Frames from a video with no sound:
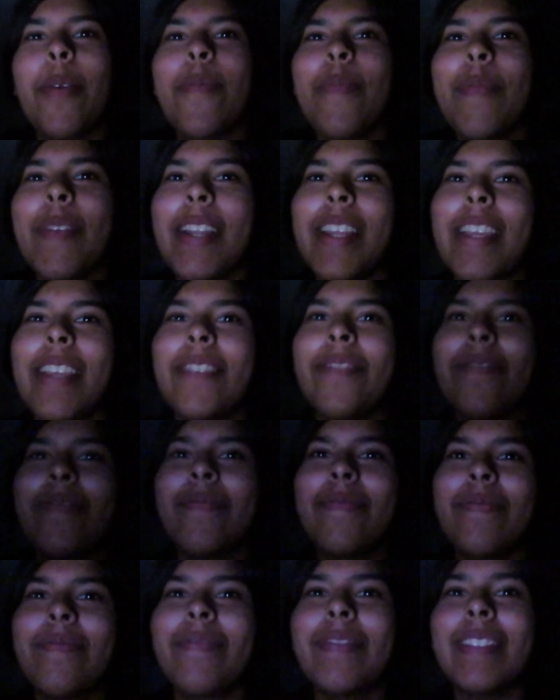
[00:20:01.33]
Meaning,
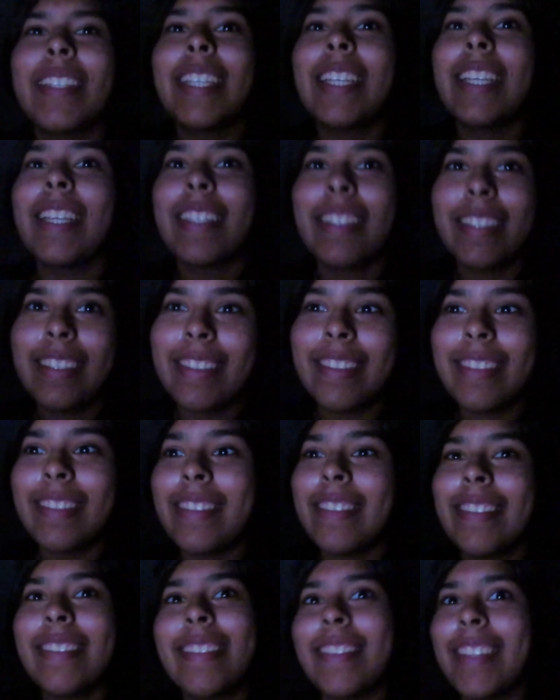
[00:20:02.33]

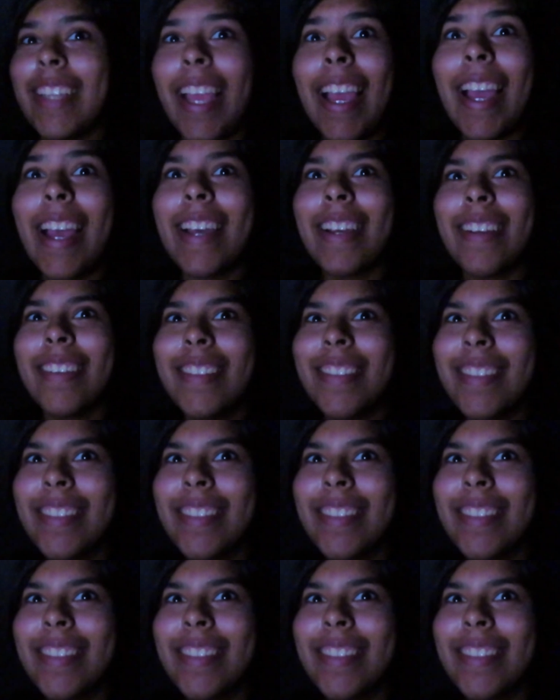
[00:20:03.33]
yeah.